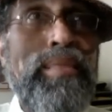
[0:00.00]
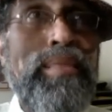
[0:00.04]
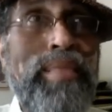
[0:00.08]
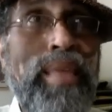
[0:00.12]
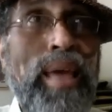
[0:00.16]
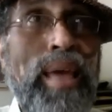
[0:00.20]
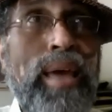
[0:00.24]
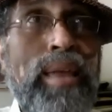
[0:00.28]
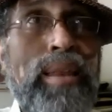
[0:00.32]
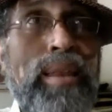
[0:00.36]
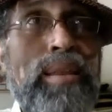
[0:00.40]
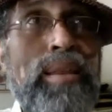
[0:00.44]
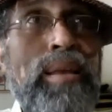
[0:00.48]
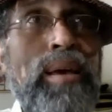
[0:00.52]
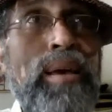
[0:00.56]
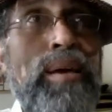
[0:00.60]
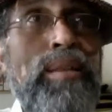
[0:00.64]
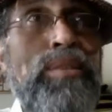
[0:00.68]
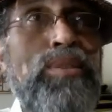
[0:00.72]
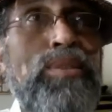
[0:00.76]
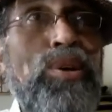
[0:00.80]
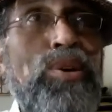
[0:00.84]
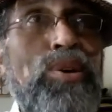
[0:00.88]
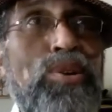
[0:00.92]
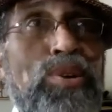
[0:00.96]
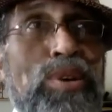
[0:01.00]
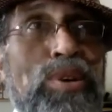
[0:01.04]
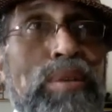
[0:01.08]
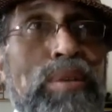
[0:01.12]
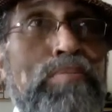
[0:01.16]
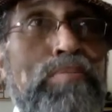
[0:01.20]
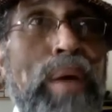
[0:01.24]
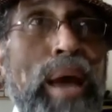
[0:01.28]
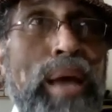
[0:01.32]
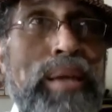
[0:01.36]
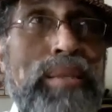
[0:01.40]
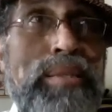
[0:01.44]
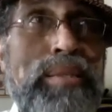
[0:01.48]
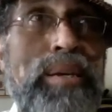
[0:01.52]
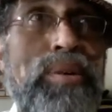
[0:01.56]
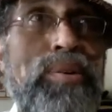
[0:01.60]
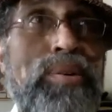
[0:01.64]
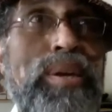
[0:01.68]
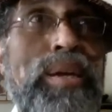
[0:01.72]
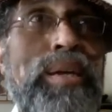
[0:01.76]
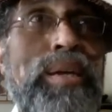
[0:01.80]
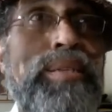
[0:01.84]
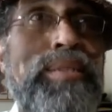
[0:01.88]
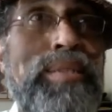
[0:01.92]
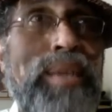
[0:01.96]
then the good
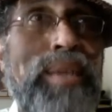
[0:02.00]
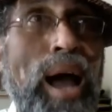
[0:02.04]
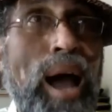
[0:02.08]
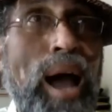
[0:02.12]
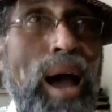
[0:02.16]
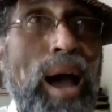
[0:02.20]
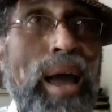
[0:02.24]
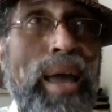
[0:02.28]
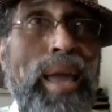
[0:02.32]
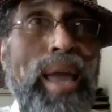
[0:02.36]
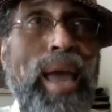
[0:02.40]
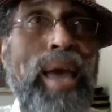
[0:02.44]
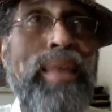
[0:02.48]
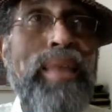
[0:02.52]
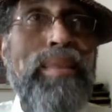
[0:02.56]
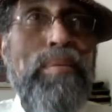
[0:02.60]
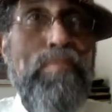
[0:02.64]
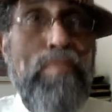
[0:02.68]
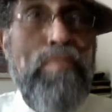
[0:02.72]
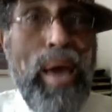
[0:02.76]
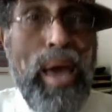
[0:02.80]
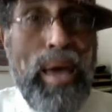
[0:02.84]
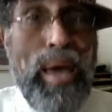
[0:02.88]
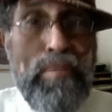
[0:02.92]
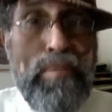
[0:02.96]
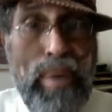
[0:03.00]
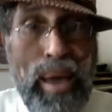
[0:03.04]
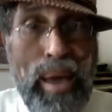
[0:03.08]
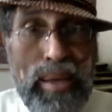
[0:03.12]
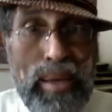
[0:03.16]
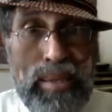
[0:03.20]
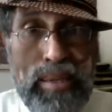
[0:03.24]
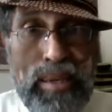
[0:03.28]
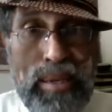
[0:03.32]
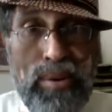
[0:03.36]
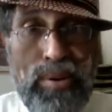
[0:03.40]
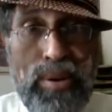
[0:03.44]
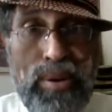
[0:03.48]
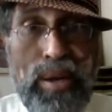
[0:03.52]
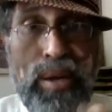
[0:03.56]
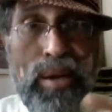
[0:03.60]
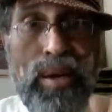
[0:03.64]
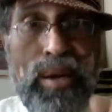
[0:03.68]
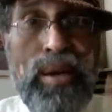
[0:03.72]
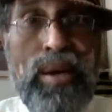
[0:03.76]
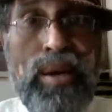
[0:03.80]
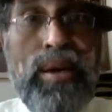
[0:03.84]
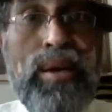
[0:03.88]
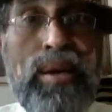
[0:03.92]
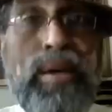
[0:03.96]
bacteria die and the bad bacteria
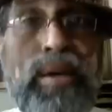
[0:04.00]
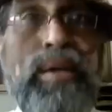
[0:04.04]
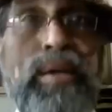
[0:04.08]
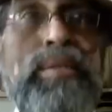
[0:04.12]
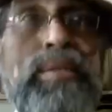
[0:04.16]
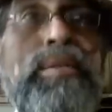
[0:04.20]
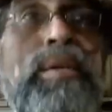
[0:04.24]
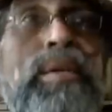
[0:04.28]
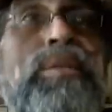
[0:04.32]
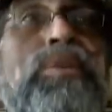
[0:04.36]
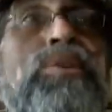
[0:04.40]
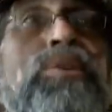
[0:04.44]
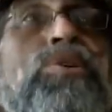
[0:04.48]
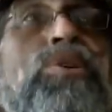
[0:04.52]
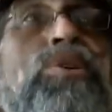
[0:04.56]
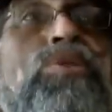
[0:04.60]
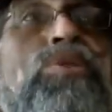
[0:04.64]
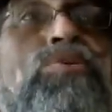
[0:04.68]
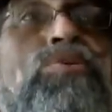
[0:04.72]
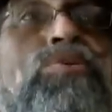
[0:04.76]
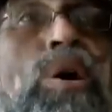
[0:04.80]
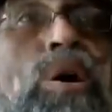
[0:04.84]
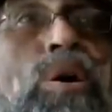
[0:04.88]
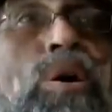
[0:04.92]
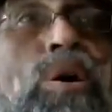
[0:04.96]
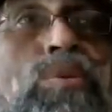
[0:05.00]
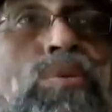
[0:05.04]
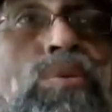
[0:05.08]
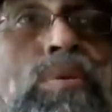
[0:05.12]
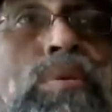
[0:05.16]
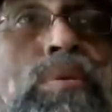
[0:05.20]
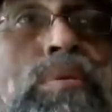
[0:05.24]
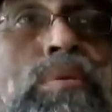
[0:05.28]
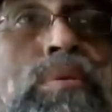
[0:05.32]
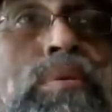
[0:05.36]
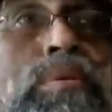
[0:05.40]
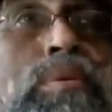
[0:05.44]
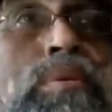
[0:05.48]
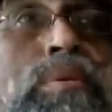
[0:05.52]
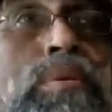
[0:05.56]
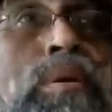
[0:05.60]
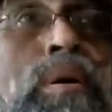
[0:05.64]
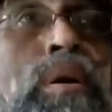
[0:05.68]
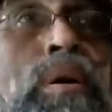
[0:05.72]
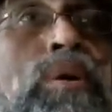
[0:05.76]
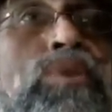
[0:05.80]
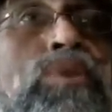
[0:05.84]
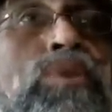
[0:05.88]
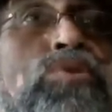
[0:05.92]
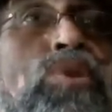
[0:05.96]
continue to grow.
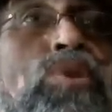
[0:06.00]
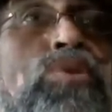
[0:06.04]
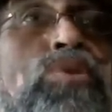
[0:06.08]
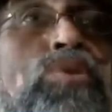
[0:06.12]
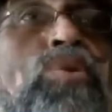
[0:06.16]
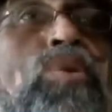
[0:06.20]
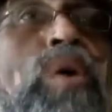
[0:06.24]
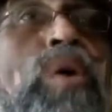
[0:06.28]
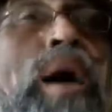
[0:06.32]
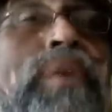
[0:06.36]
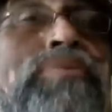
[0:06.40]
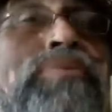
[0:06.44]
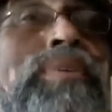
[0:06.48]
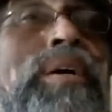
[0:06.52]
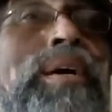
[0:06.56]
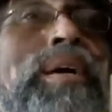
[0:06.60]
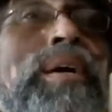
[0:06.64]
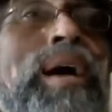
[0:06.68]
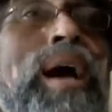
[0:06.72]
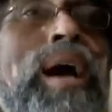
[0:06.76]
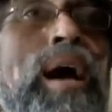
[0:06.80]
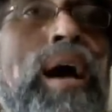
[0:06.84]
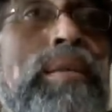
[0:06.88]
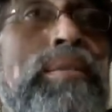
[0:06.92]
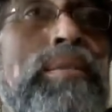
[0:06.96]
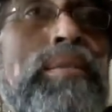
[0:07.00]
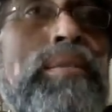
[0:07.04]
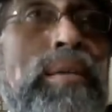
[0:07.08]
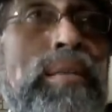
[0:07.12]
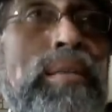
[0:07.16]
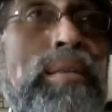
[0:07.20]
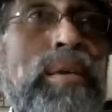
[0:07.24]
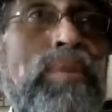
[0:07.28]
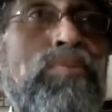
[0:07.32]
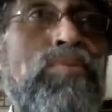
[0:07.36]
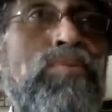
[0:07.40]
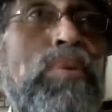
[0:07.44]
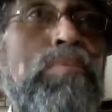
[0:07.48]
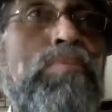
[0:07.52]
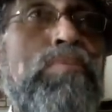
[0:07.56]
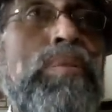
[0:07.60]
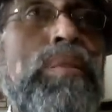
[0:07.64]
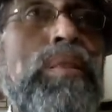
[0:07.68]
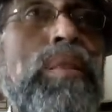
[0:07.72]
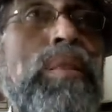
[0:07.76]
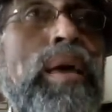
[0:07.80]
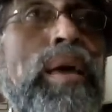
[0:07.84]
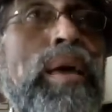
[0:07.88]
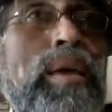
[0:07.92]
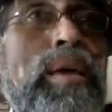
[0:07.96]
So you have to constantly
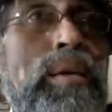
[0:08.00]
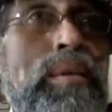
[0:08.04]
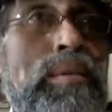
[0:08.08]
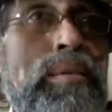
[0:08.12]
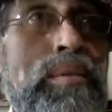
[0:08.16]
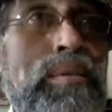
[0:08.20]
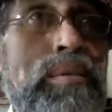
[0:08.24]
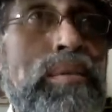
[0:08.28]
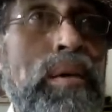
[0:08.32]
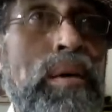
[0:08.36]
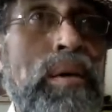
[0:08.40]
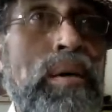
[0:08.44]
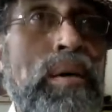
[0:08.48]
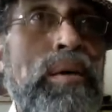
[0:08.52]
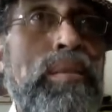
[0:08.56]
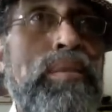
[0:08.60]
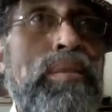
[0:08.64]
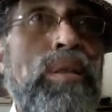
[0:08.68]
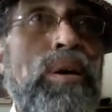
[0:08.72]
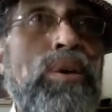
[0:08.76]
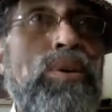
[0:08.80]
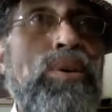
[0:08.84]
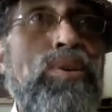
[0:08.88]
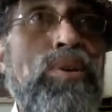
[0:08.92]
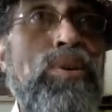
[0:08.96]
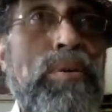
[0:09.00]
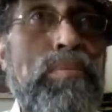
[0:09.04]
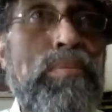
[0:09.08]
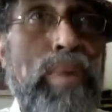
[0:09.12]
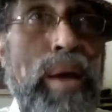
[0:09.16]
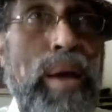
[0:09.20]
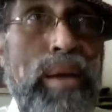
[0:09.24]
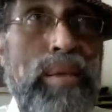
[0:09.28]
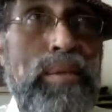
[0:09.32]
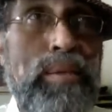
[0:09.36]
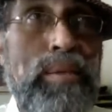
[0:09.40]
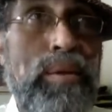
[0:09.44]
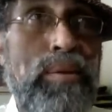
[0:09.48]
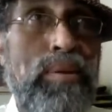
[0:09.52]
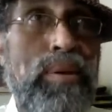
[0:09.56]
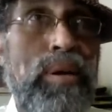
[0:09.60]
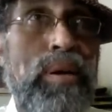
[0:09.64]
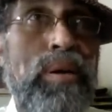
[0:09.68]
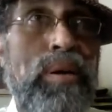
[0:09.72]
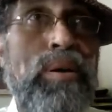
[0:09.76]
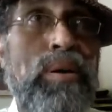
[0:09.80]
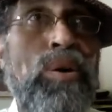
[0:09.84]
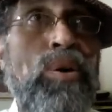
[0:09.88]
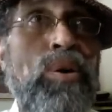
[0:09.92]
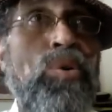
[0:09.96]
replace the good
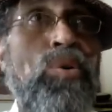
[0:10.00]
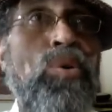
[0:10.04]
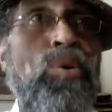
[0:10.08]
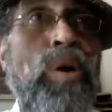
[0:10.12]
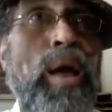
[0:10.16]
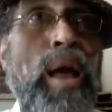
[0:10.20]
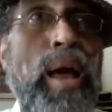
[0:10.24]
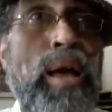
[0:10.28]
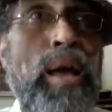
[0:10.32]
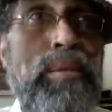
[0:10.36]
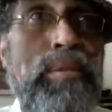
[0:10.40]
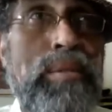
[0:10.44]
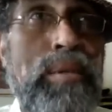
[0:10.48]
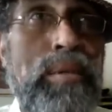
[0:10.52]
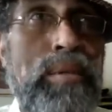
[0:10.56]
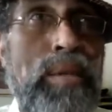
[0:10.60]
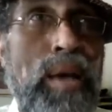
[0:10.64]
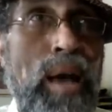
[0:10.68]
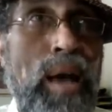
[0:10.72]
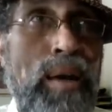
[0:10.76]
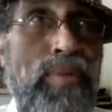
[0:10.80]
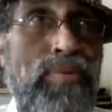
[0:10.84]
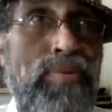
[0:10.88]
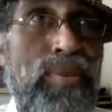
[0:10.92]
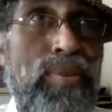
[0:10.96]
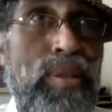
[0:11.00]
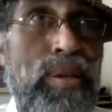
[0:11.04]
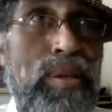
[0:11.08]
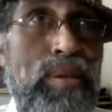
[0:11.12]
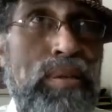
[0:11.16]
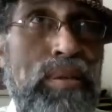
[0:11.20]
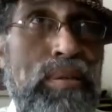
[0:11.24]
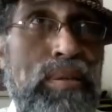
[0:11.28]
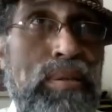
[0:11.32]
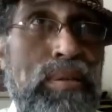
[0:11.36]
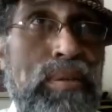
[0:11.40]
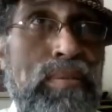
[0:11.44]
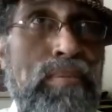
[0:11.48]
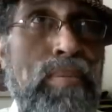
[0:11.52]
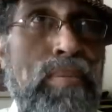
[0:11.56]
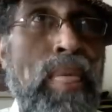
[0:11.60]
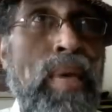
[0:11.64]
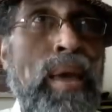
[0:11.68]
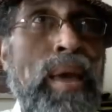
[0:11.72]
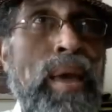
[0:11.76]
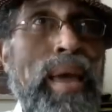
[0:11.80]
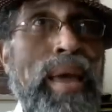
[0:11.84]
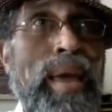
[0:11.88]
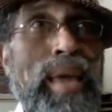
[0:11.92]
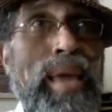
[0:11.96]
bacteria or acidophilus.
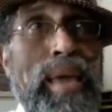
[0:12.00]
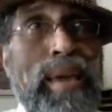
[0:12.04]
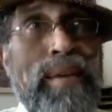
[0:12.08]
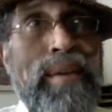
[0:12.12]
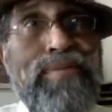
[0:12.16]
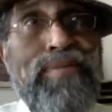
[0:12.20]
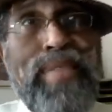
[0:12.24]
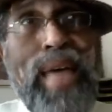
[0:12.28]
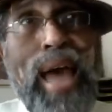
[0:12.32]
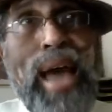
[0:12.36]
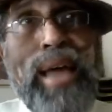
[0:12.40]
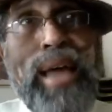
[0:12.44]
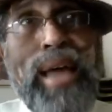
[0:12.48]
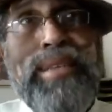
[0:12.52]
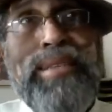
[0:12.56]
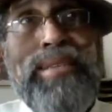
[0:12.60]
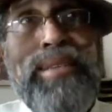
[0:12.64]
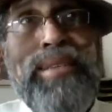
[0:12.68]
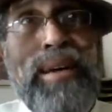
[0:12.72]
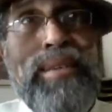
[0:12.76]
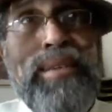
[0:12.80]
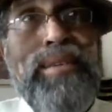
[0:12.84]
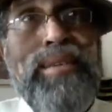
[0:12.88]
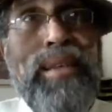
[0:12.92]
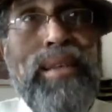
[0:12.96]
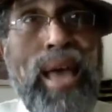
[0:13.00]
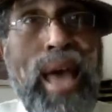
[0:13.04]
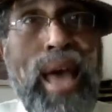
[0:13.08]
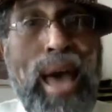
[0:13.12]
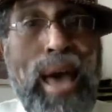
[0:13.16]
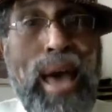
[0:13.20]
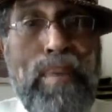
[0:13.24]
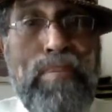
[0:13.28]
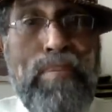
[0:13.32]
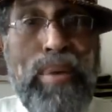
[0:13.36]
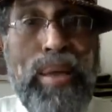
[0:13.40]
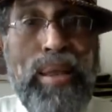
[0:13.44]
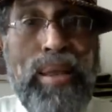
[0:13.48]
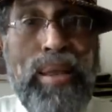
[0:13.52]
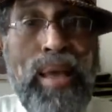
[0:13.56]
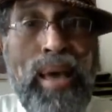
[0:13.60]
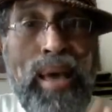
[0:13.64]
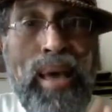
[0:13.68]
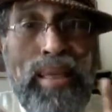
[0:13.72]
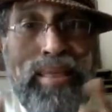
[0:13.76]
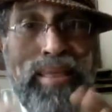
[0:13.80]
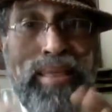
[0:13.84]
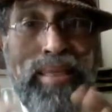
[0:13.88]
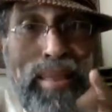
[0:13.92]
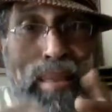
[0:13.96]
If that doesn't happen,
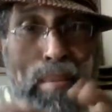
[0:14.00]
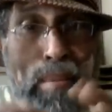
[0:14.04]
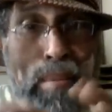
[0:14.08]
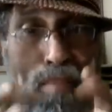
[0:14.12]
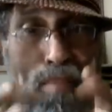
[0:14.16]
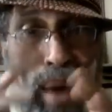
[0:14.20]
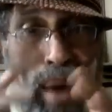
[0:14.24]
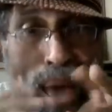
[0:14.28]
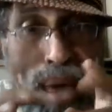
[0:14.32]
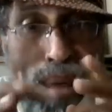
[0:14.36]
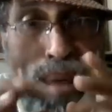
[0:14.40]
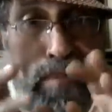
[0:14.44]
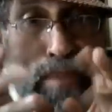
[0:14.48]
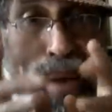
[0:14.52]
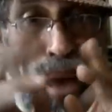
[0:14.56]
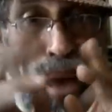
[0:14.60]
then the bad